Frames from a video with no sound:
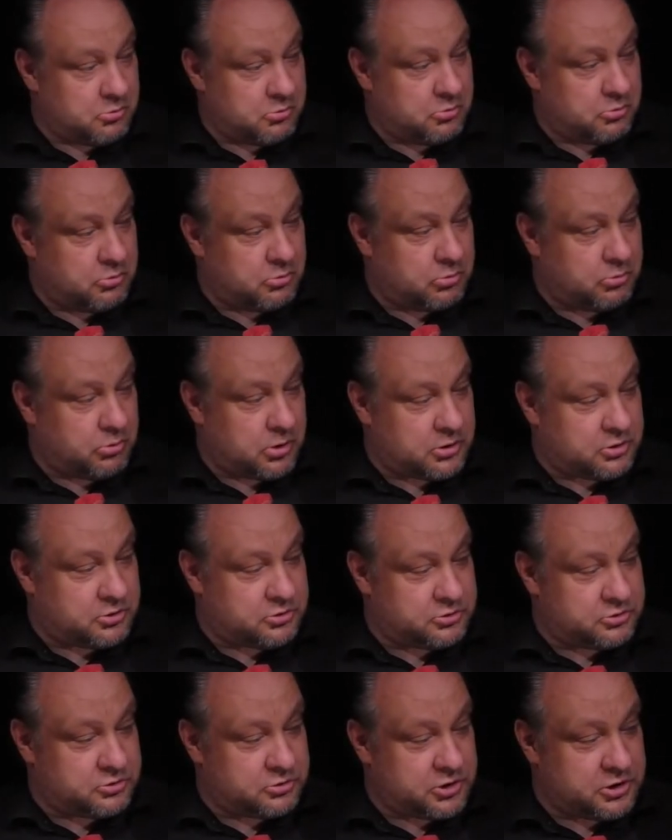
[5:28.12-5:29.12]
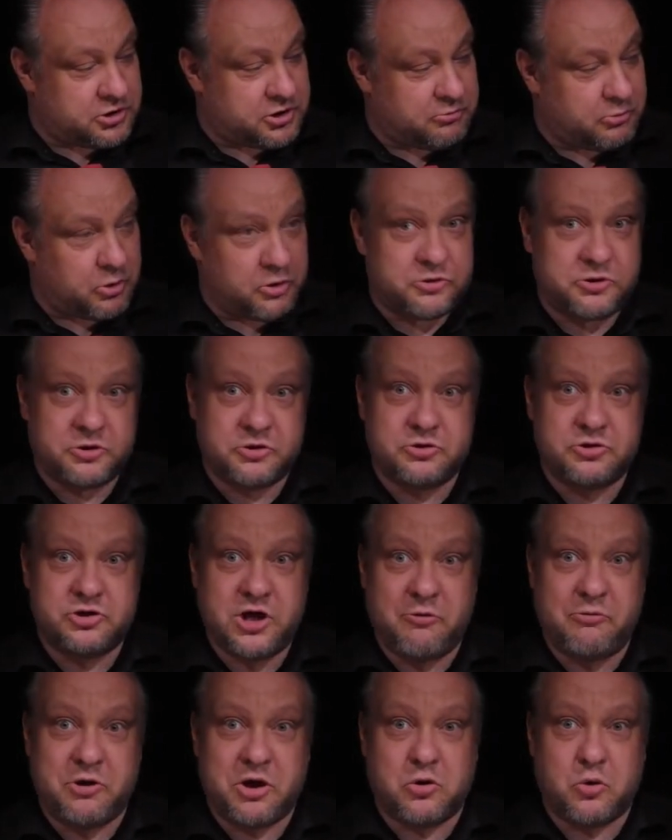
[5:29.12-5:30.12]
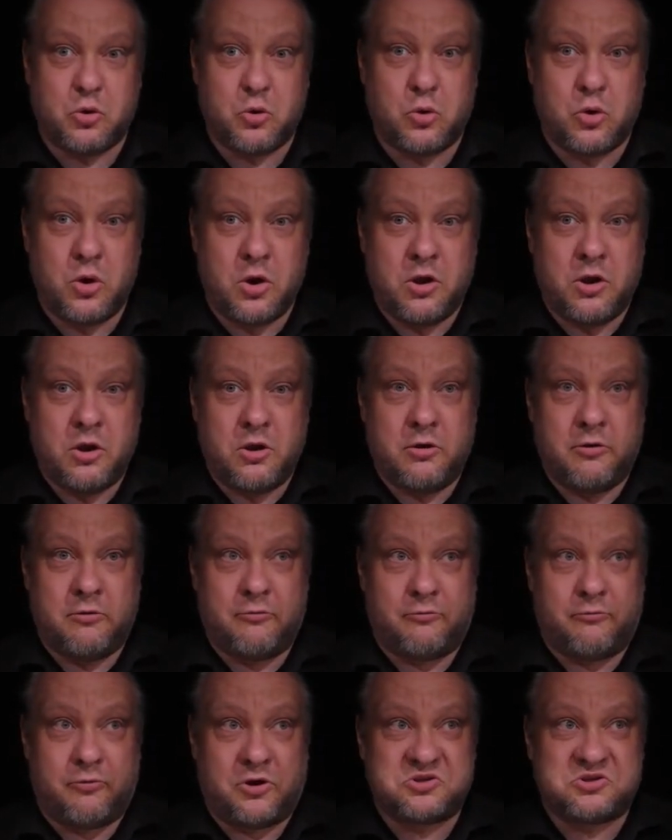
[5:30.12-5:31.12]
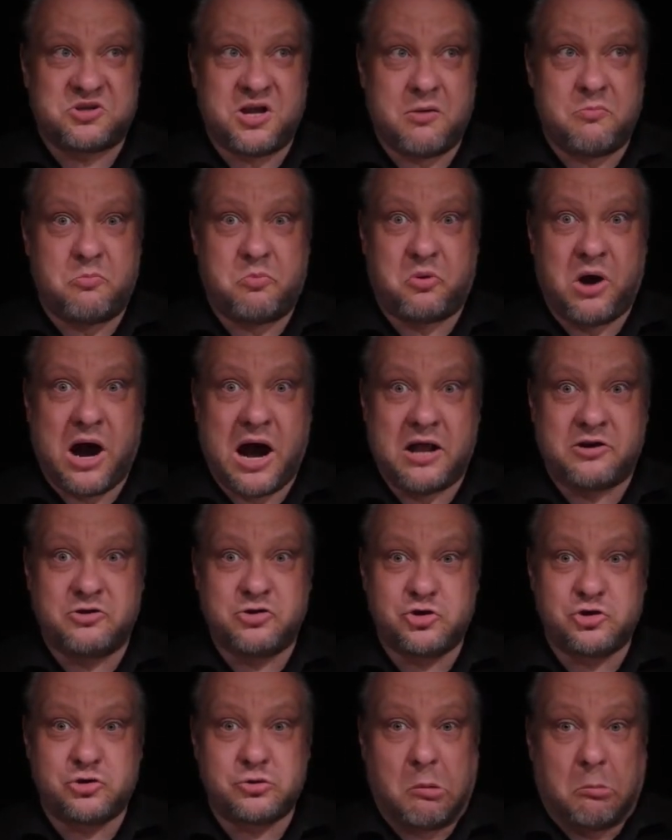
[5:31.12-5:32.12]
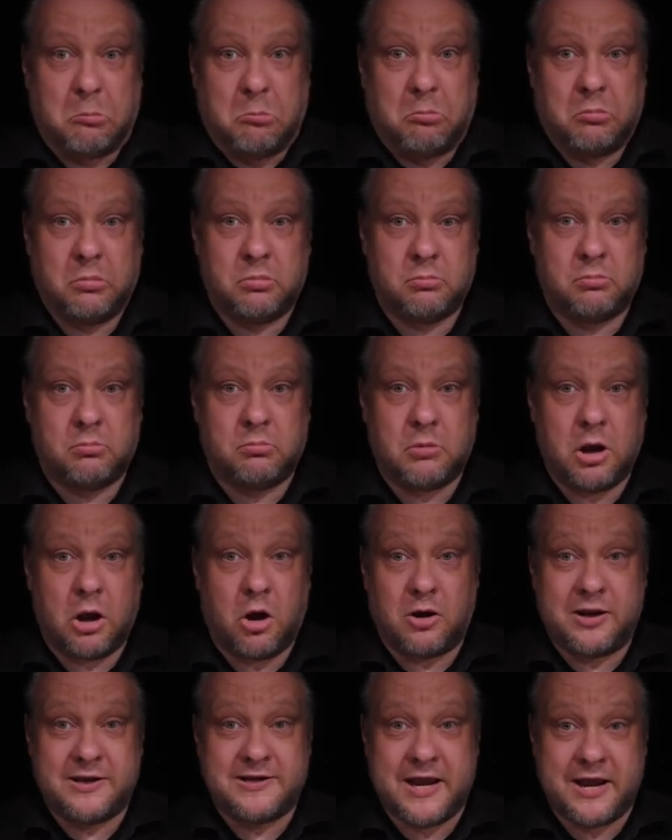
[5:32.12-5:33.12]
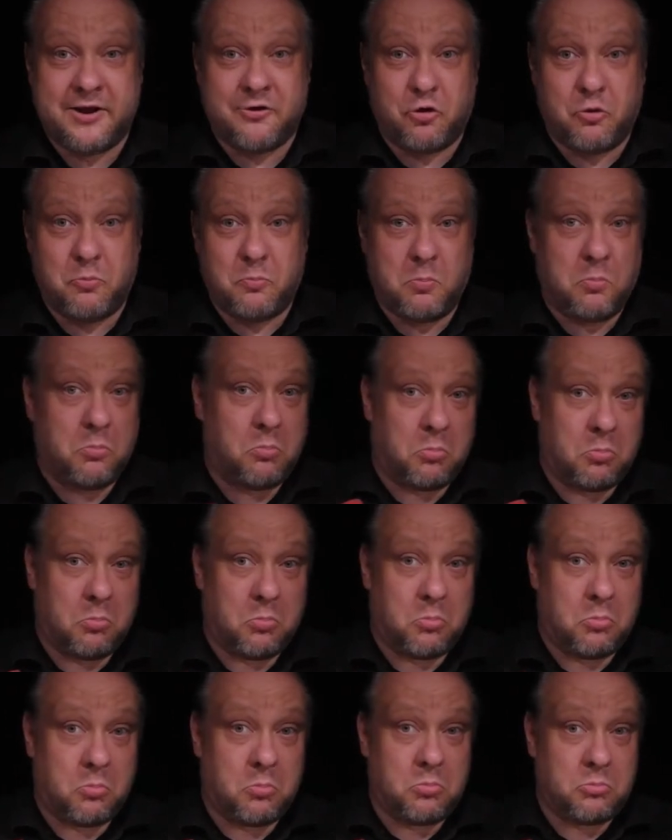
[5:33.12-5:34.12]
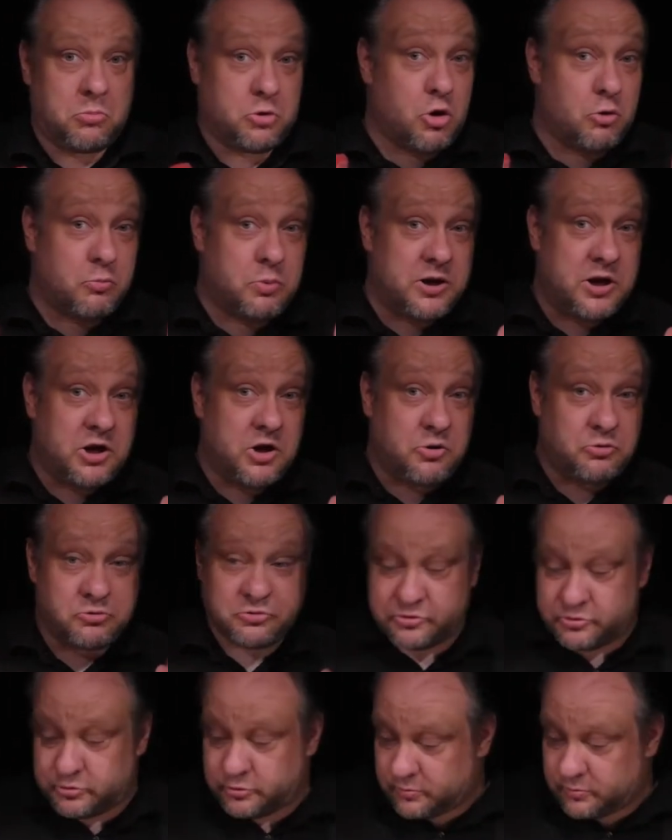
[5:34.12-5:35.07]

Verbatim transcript: What did he want in Jericho? Was there a branch, a holiday home? Nobody knows.